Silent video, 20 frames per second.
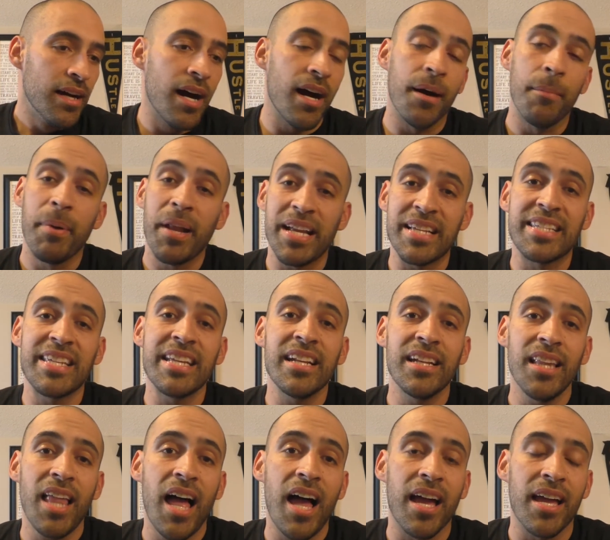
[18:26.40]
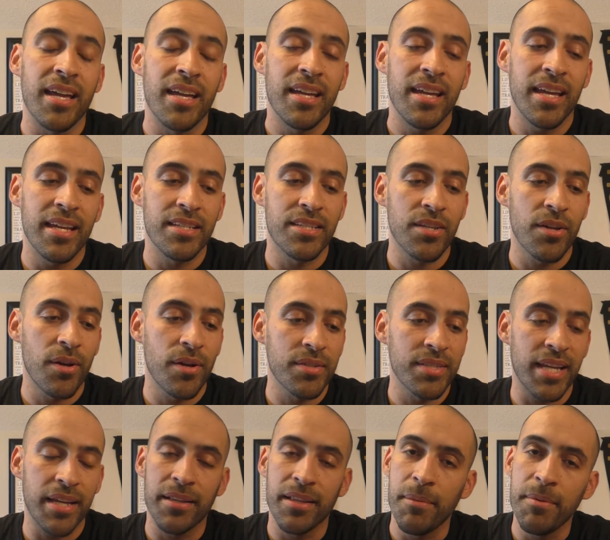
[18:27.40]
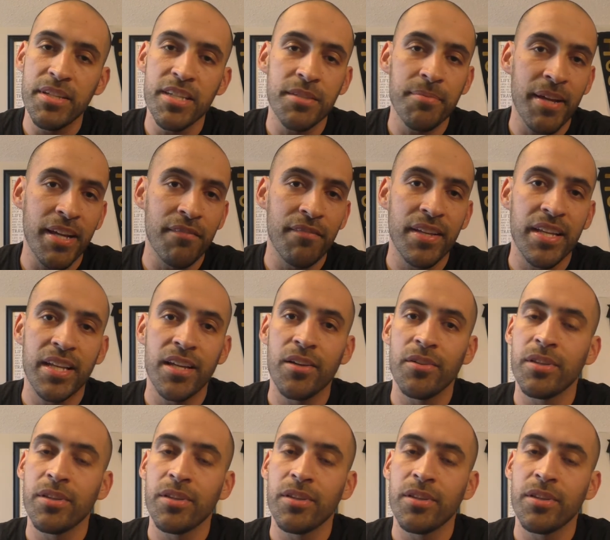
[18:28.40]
But I see it a lot. And so I was like, let me just make a video.